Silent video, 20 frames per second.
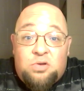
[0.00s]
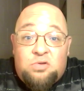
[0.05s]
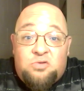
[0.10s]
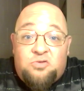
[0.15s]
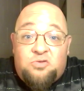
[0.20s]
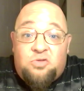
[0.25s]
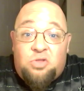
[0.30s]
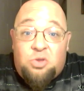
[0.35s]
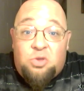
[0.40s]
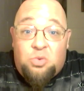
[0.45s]

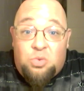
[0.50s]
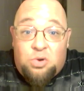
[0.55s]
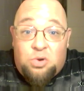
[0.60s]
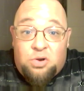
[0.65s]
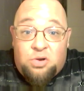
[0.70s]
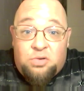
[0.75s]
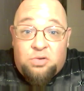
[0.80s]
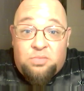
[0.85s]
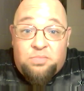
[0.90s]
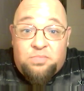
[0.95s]

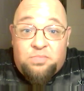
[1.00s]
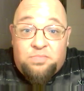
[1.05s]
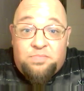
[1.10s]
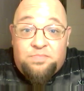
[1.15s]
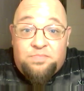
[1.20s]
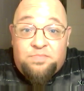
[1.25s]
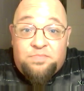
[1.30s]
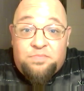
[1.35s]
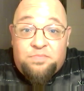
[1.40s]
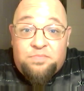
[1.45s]
slower,
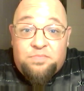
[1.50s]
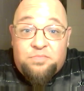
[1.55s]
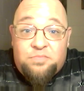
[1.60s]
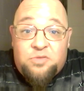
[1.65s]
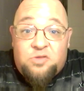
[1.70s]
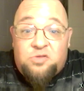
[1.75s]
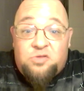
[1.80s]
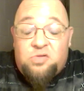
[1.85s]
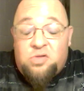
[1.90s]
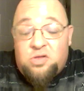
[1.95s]

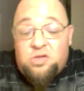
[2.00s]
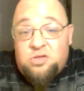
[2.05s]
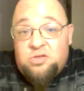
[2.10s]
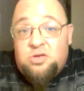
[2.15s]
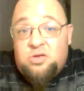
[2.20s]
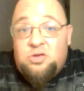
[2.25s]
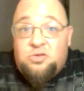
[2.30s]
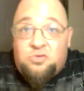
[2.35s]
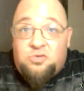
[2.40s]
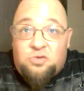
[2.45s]

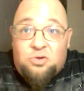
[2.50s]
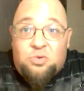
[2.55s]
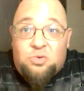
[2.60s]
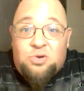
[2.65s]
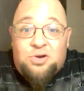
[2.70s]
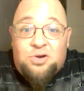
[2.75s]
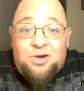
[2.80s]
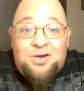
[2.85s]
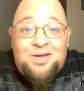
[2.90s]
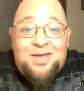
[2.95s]
slightly
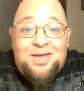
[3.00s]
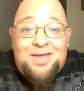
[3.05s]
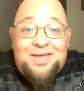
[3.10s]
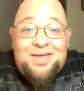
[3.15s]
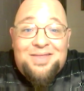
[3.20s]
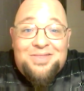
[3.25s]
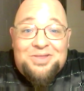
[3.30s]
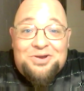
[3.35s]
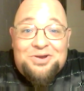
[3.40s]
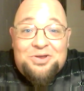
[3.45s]
slower
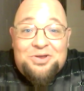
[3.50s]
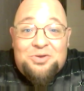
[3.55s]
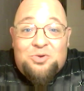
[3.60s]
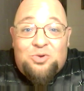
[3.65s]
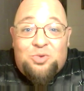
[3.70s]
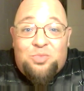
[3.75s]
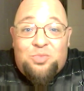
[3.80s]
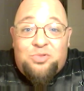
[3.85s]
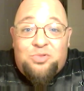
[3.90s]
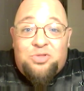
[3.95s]
than I
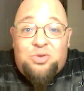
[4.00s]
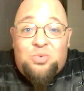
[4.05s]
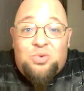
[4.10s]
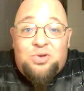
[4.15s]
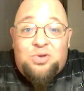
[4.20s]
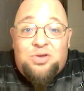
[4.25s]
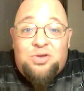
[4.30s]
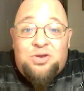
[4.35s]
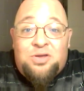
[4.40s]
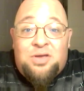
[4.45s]
normally
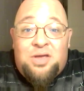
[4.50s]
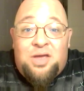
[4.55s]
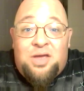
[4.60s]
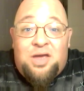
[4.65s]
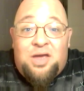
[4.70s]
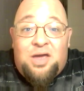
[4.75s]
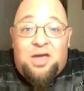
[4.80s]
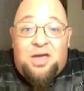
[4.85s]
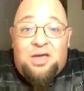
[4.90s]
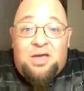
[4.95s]
would,
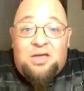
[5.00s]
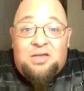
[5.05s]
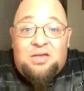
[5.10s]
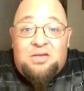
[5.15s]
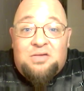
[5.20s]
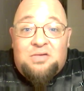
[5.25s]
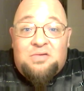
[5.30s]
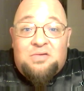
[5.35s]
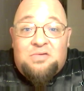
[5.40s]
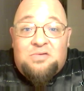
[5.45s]

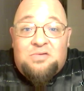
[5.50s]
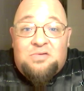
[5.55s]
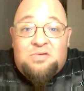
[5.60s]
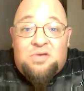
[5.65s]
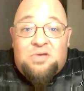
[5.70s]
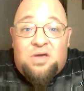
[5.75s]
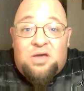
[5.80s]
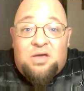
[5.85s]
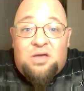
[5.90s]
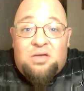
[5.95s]
and
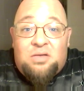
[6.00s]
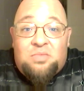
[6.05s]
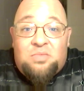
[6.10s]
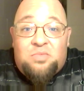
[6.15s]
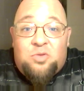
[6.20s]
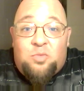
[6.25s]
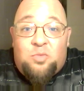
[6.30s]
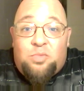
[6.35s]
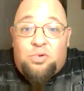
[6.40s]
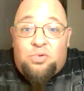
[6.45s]

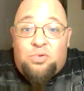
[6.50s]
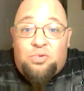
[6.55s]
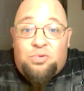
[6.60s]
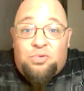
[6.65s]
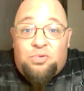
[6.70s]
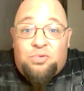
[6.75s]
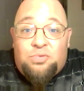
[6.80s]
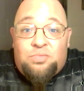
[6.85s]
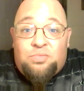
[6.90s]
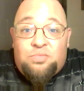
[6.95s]
the
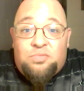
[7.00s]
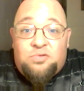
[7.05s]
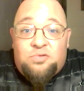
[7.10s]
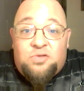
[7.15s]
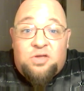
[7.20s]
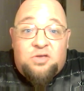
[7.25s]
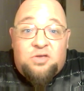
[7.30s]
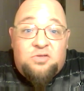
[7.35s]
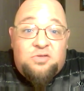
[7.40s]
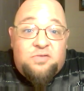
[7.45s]
bowl
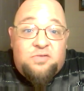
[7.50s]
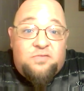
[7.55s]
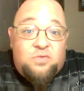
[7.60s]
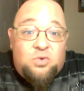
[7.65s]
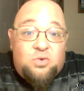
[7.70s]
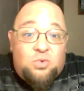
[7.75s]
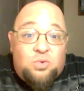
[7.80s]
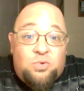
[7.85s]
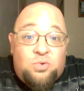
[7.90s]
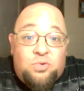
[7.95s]
stays
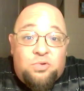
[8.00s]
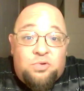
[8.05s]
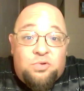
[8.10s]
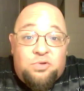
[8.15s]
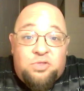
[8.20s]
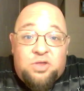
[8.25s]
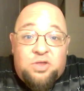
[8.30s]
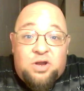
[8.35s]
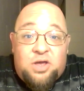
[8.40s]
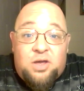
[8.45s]
even cooler
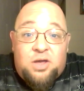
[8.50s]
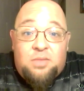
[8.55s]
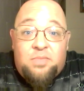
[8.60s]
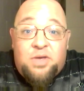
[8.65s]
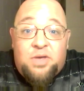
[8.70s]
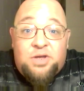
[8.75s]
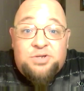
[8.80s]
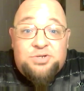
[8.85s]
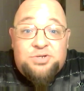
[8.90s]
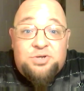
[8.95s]
than I
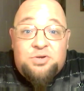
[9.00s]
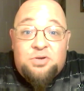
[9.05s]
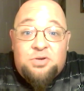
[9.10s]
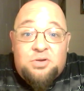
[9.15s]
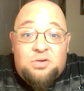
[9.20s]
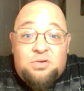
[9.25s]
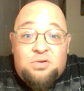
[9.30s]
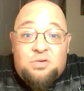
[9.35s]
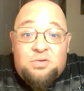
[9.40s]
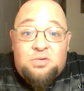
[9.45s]

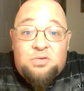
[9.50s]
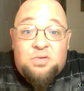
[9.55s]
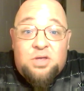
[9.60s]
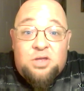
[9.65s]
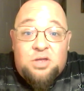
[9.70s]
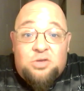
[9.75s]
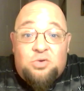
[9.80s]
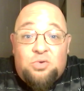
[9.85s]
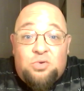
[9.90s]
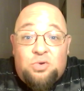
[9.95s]
imagined
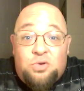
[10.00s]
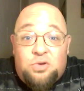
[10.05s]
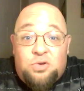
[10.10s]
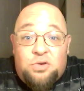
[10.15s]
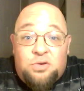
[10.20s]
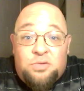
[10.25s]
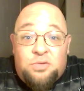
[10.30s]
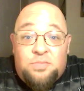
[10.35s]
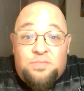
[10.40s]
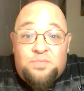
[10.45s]
it
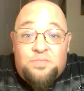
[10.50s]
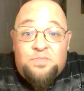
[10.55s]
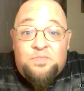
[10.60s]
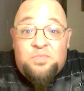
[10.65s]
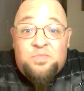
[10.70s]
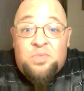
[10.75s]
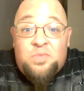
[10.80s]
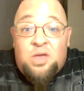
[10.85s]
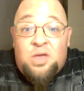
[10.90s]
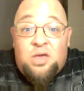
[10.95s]
could.
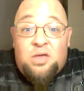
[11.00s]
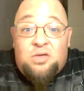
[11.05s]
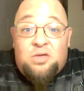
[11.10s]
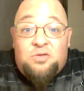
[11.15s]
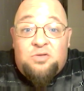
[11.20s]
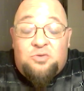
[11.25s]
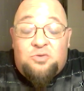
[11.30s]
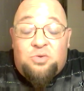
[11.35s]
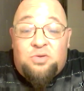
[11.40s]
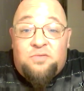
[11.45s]

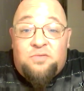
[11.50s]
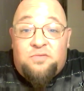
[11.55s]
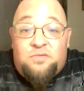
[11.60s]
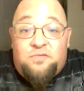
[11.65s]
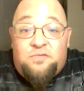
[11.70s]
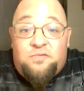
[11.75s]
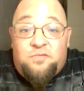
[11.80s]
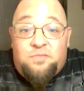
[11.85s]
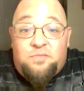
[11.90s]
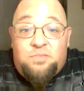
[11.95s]
So I've
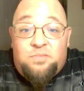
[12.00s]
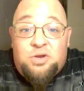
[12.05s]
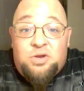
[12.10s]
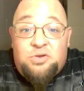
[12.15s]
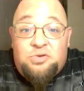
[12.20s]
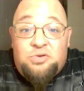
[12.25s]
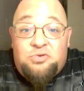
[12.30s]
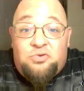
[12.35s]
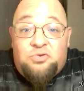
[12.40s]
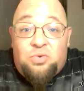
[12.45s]
been
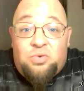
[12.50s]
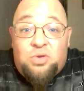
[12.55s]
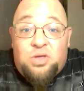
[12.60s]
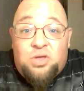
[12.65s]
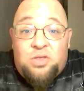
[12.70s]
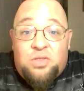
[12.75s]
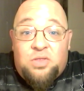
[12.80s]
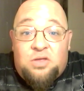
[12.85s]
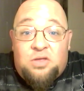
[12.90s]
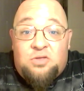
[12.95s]

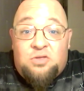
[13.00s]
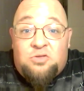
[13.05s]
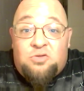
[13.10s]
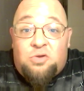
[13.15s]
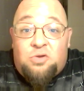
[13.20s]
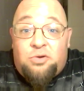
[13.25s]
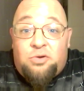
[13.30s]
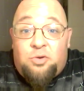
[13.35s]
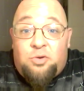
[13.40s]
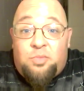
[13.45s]
enjoying that
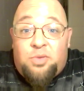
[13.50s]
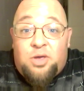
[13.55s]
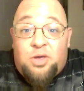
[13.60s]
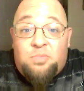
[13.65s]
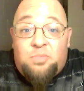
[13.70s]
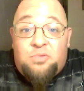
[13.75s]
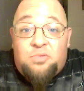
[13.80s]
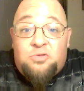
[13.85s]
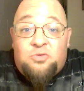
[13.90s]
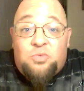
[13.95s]
starter
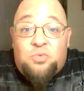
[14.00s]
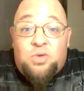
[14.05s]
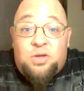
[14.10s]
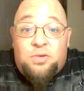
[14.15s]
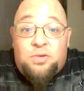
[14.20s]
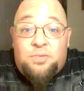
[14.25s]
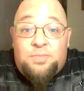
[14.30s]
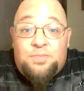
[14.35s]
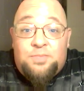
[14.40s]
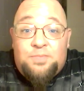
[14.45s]
pipe as
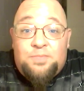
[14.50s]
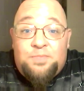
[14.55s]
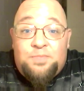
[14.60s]
well.